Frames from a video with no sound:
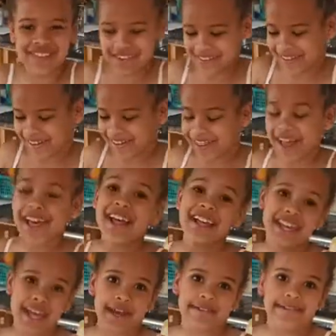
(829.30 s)
out well.
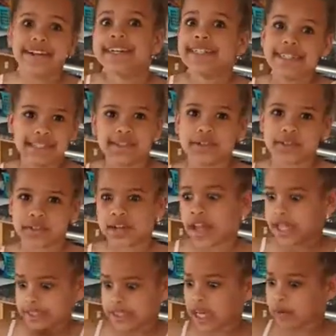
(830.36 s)
Now, children,
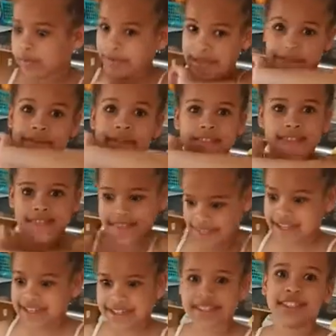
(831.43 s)
tell me if
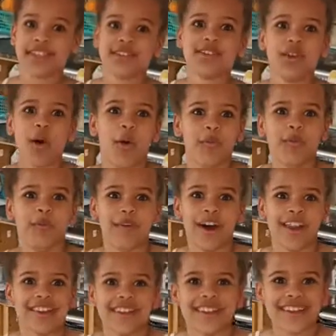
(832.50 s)
this is not
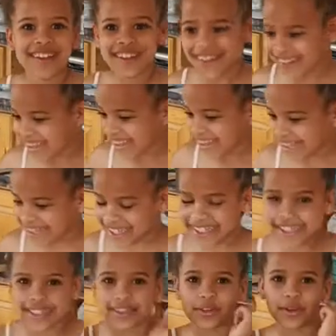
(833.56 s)
fun. This
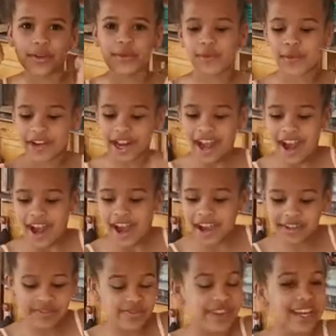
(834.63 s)
is so fun. I
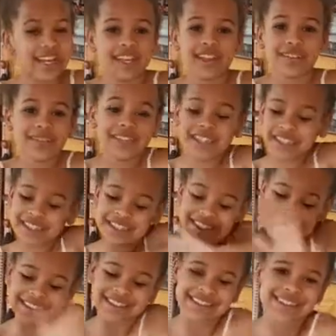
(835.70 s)
really love it. And
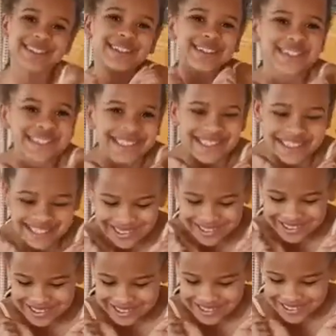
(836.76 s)
these are so
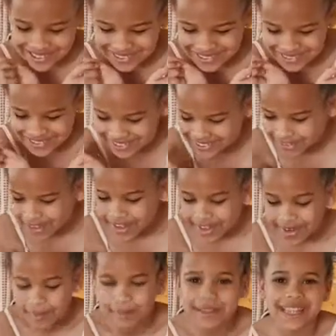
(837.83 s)
cute.
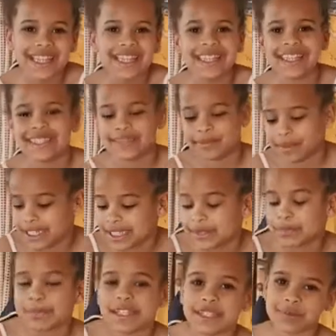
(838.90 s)
Please, please,
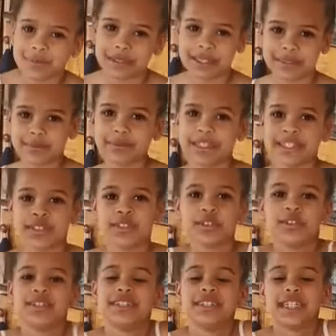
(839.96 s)
please, please, please do
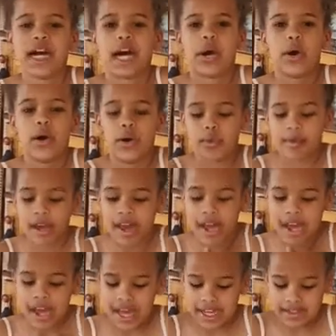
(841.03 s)
this at home.
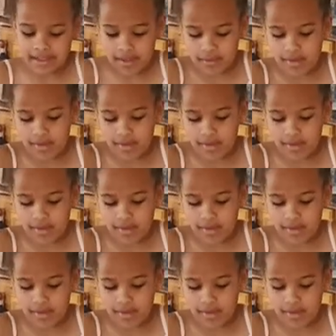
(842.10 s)
And I